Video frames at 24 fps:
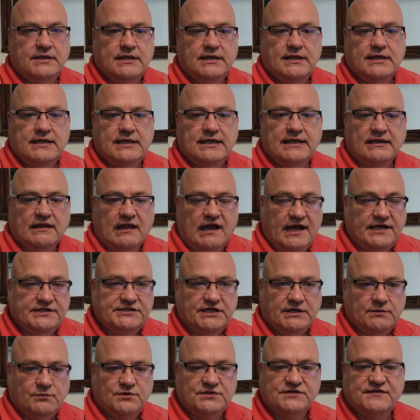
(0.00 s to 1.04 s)

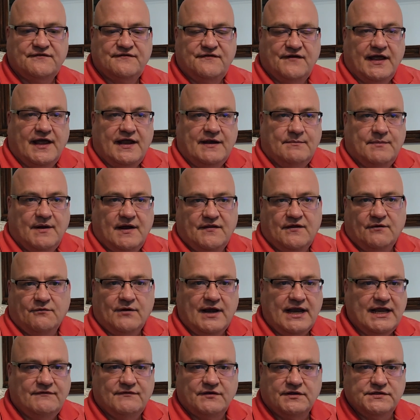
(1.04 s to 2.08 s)
Elijah was fed by the
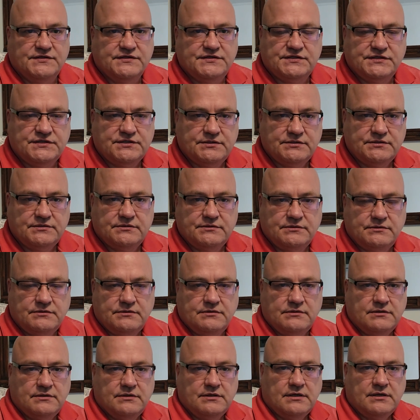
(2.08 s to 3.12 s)
ravens.
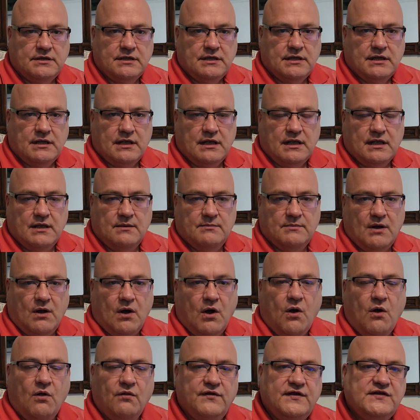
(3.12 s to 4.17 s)

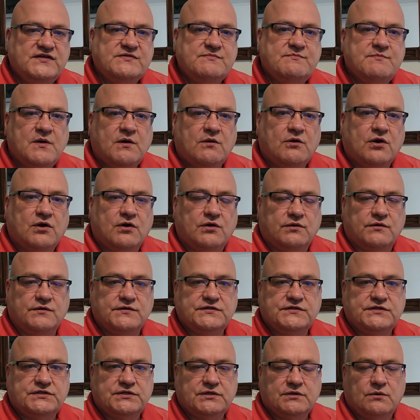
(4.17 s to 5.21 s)
All these
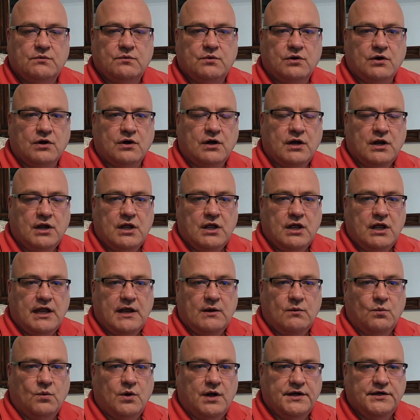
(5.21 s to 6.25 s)
miracles were
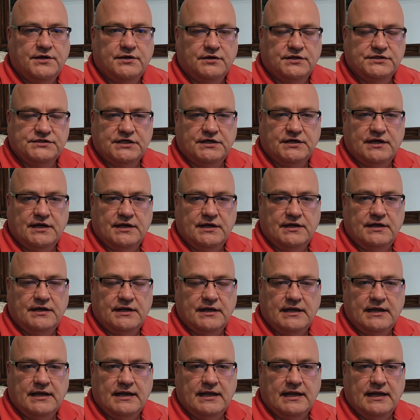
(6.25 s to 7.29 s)
and wonders
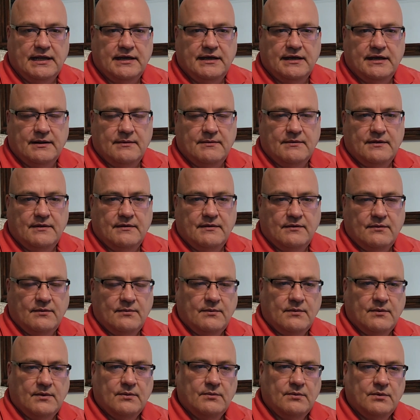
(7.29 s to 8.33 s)
and
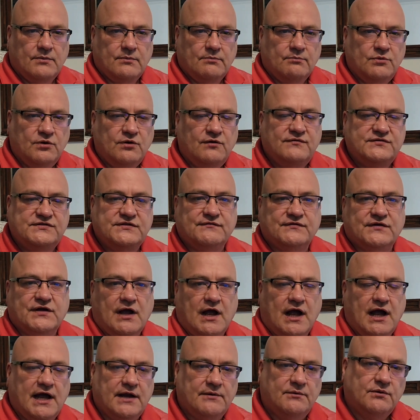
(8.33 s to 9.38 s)
moves of
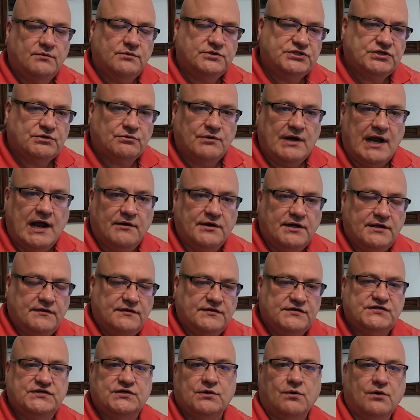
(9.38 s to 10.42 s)
God surrounded the
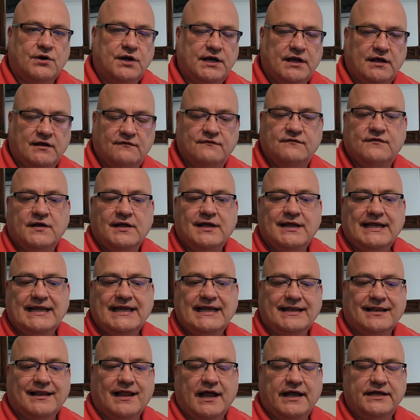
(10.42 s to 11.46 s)
story of
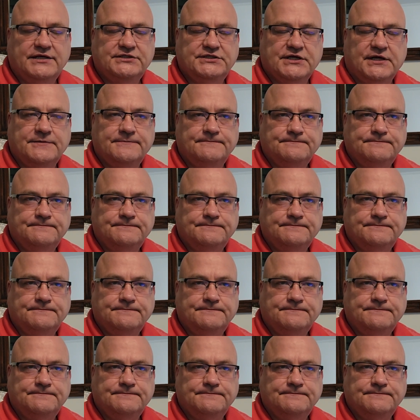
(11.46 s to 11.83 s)
Elijah.